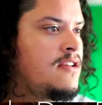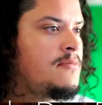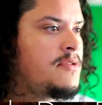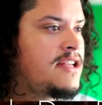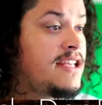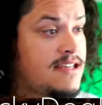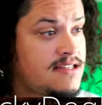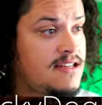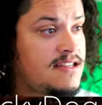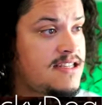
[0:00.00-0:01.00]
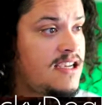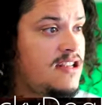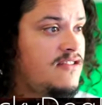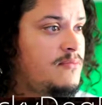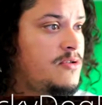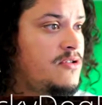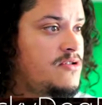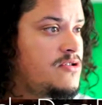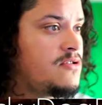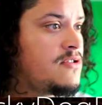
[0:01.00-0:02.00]
But he is an executive
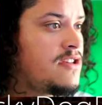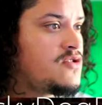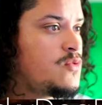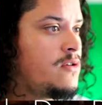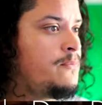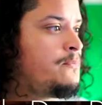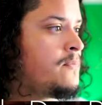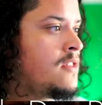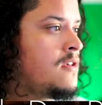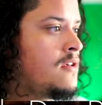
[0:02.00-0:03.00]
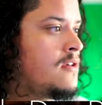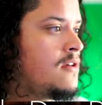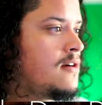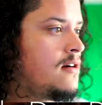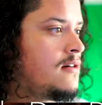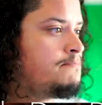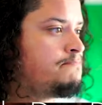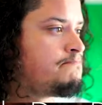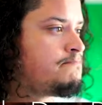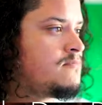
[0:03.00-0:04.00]
producer as well.
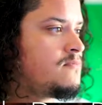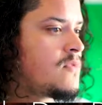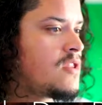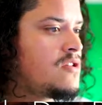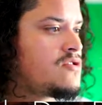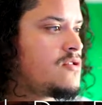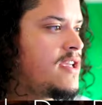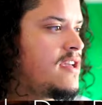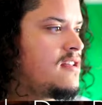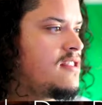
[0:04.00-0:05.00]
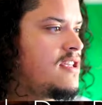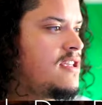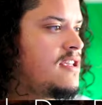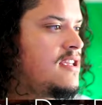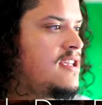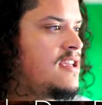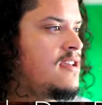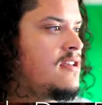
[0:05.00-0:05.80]
So yeah, the